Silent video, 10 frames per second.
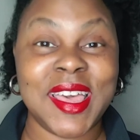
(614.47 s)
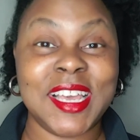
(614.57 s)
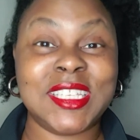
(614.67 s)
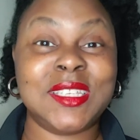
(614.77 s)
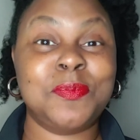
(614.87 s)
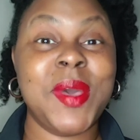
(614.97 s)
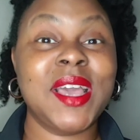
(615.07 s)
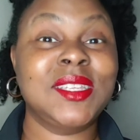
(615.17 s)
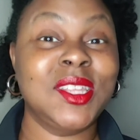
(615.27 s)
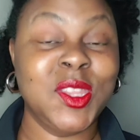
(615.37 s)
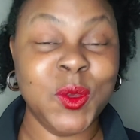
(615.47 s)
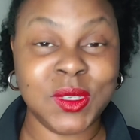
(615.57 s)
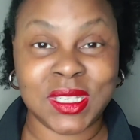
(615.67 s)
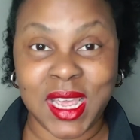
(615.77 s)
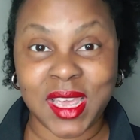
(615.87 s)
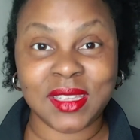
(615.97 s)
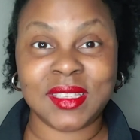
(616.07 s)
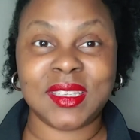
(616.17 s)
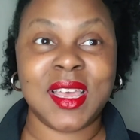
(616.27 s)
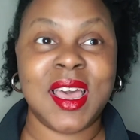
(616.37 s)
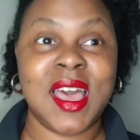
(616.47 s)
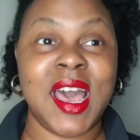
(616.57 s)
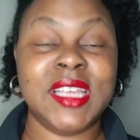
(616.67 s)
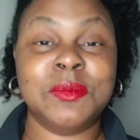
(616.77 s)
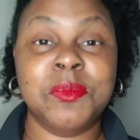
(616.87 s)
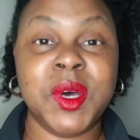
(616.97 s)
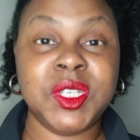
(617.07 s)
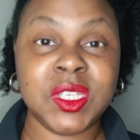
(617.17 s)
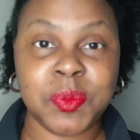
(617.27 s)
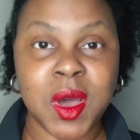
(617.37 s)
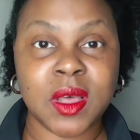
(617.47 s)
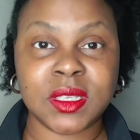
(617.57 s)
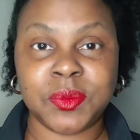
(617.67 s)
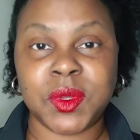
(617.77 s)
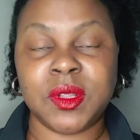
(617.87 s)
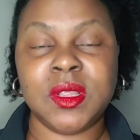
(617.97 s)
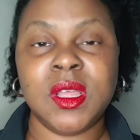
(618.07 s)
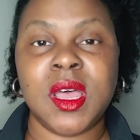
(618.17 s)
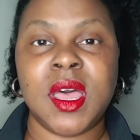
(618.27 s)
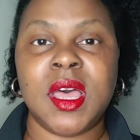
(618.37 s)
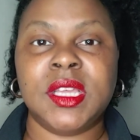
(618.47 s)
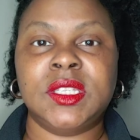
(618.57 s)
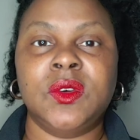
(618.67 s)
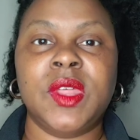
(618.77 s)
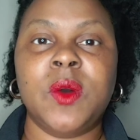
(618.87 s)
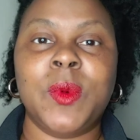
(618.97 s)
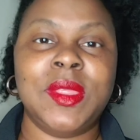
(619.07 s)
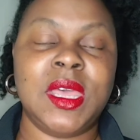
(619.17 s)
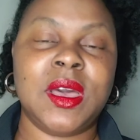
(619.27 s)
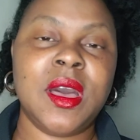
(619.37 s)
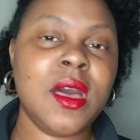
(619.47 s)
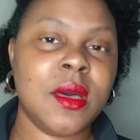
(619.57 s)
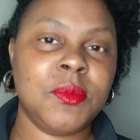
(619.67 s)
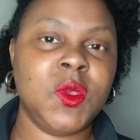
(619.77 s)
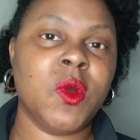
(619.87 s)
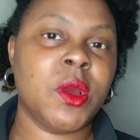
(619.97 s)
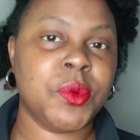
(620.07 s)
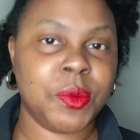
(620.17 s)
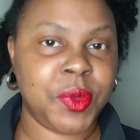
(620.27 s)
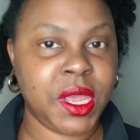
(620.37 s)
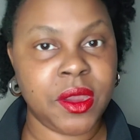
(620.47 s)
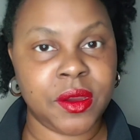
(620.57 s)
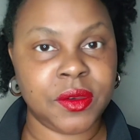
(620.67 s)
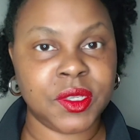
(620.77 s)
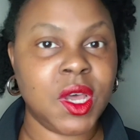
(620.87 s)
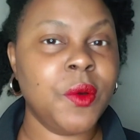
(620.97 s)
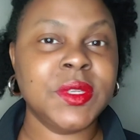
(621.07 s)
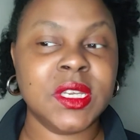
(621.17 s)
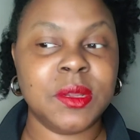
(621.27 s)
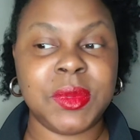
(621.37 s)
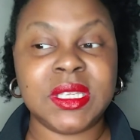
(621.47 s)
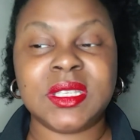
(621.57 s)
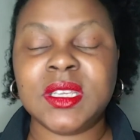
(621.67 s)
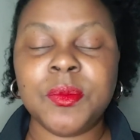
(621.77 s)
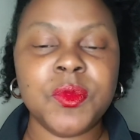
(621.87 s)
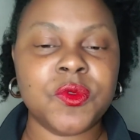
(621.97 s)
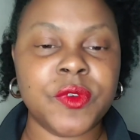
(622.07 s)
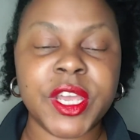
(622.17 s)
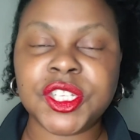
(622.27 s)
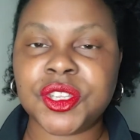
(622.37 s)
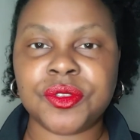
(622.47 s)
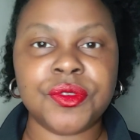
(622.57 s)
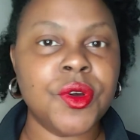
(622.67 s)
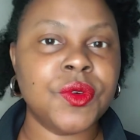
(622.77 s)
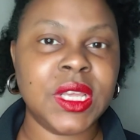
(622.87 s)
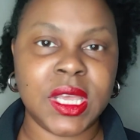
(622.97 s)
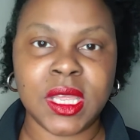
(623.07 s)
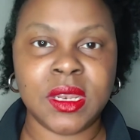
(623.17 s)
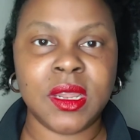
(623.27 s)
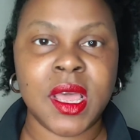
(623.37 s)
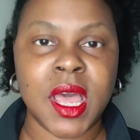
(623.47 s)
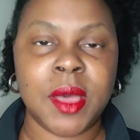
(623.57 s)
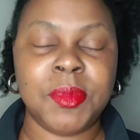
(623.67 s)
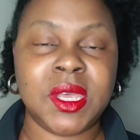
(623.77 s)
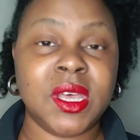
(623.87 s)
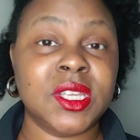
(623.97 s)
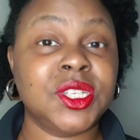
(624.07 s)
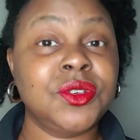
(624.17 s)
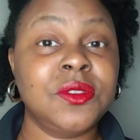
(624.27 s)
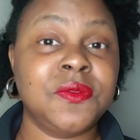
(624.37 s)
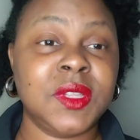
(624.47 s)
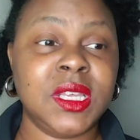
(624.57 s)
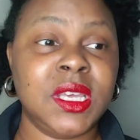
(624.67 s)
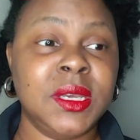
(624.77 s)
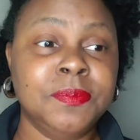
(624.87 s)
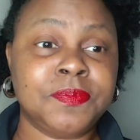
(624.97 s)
Expect those days as much as possible so that when they come, you are prepared. There's always going to be some wrench thrown in because truthfully,